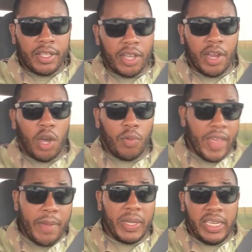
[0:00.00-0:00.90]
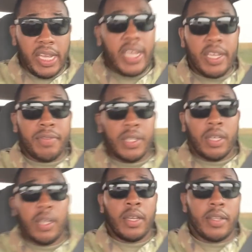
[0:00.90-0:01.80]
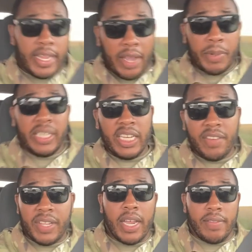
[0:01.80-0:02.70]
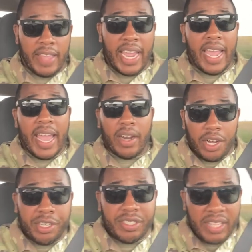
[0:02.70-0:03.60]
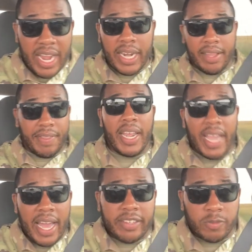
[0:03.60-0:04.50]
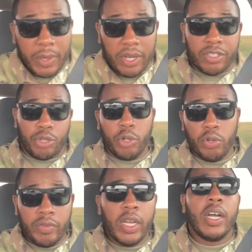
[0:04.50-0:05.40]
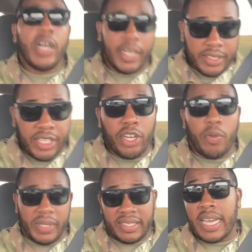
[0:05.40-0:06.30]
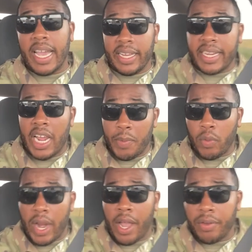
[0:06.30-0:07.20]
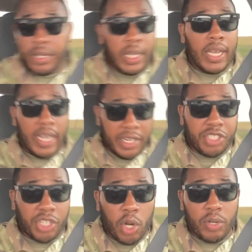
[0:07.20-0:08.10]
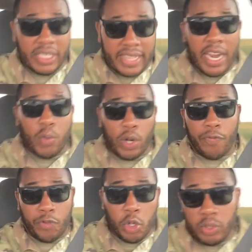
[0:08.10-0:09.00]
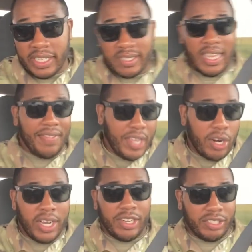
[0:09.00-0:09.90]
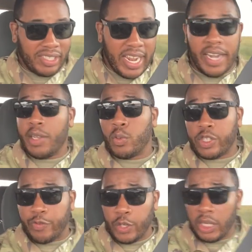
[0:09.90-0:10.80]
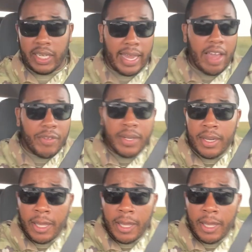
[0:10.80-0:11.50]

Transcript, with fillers: You know, they believed, they believed that they had understanding, they had a spirit of truth, until Messiah came around and showed that they were fruitless and their understanding was full of leaven.